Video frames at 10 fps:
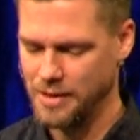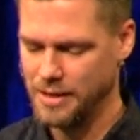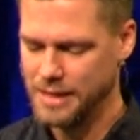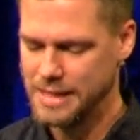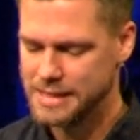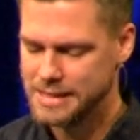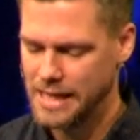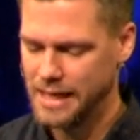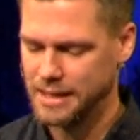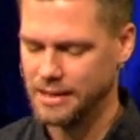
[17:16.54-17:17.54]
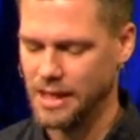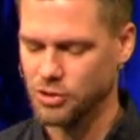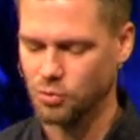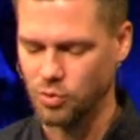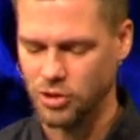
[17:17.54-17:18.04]
He is stating that the
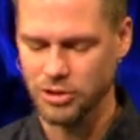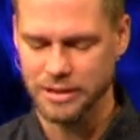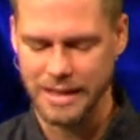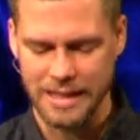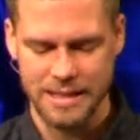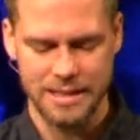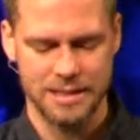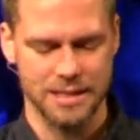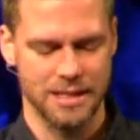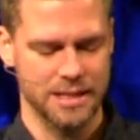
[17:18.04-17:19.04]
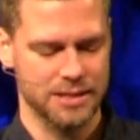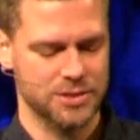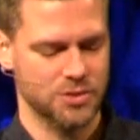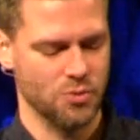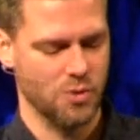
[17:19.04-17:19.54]
world is
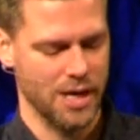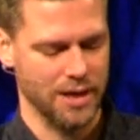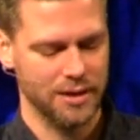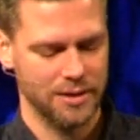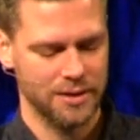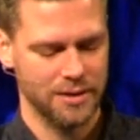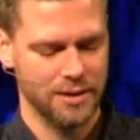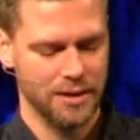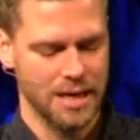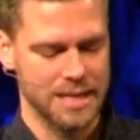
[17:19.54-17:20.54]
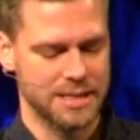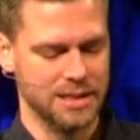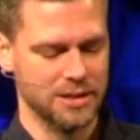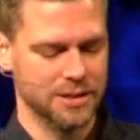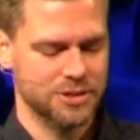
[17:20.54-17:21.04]
this way. As he
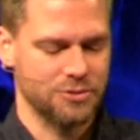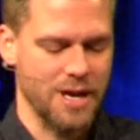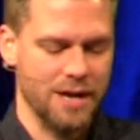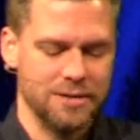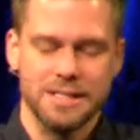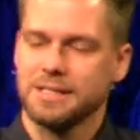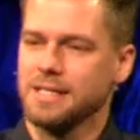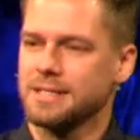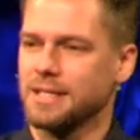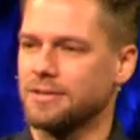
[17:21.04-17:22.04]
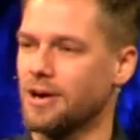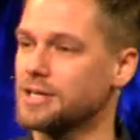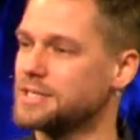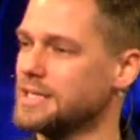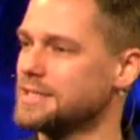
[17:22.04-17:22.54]
looks around, he sees that there are
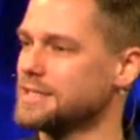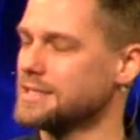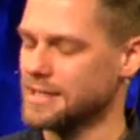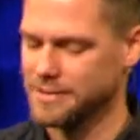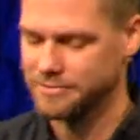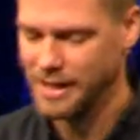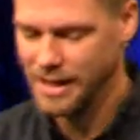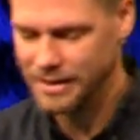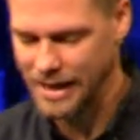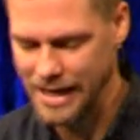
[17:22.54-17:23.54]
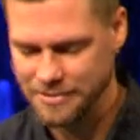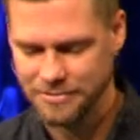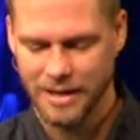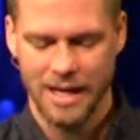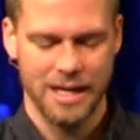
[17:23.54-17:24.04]
seasons of life
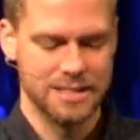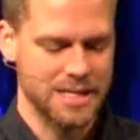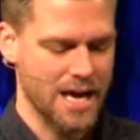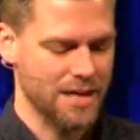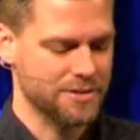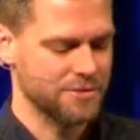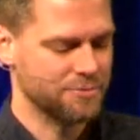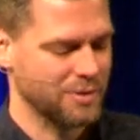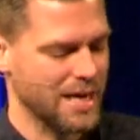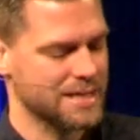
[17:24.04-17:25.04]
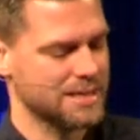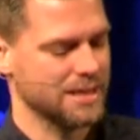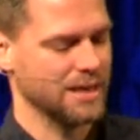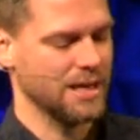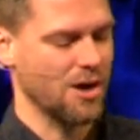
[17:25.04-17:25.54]
and death, of
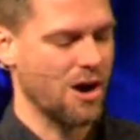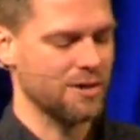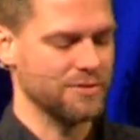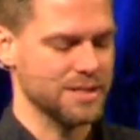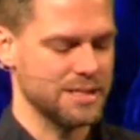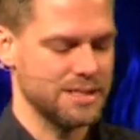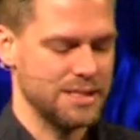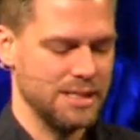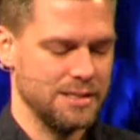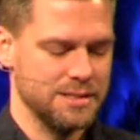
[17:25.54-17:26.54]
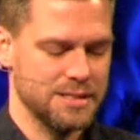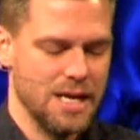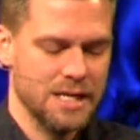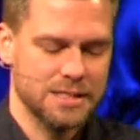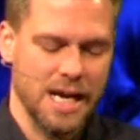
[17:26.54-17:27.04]
planting and harvest. He sees
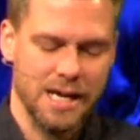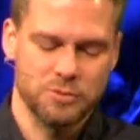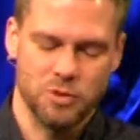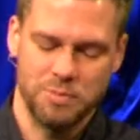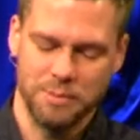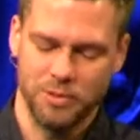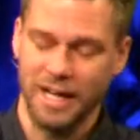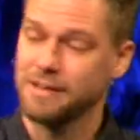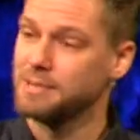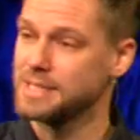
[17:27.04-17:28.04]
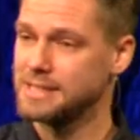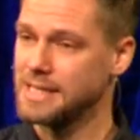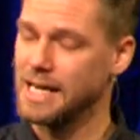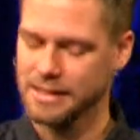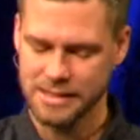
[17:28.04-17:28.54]
times where people have been
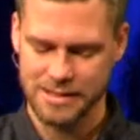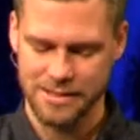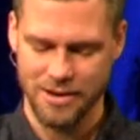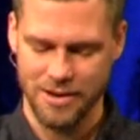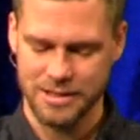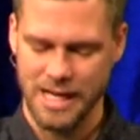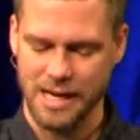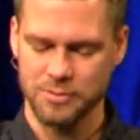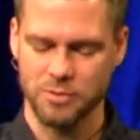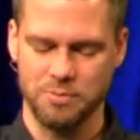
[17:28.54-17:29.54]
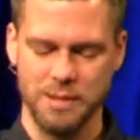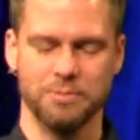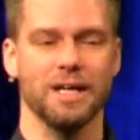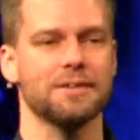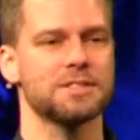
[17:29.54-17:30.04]
silent, and there are times when
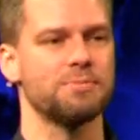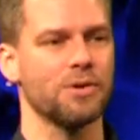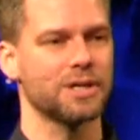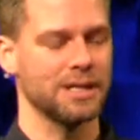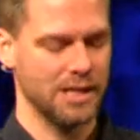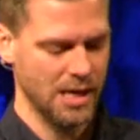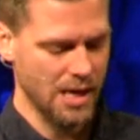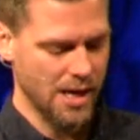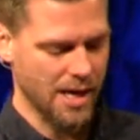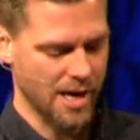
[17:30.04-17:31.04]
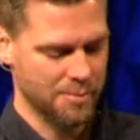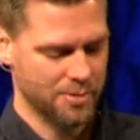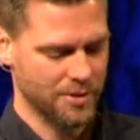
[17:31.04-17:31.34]
people have spoken up.